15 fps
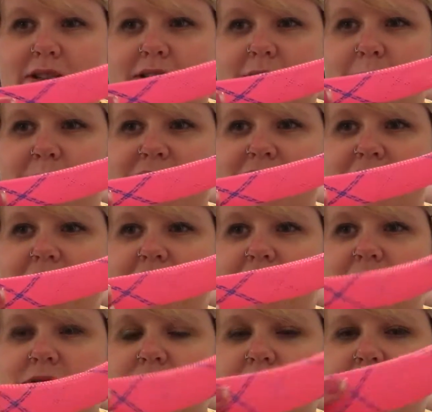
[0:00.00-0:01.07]
is basically
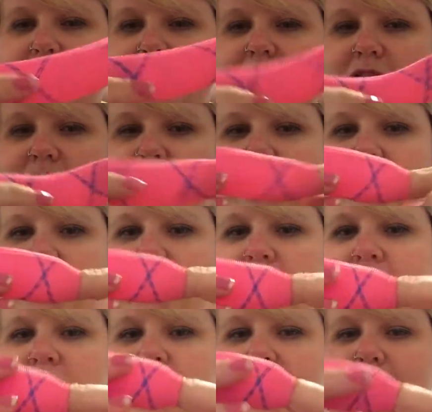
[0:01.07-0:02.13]
use it as a Chinese
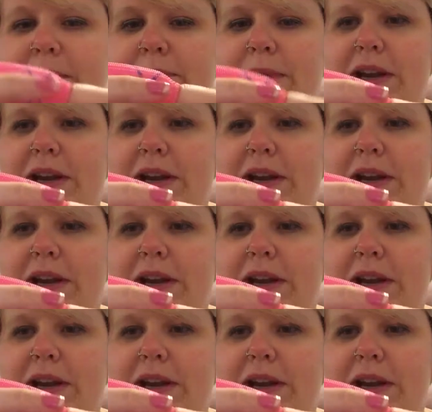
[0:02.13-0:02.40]
finger trap,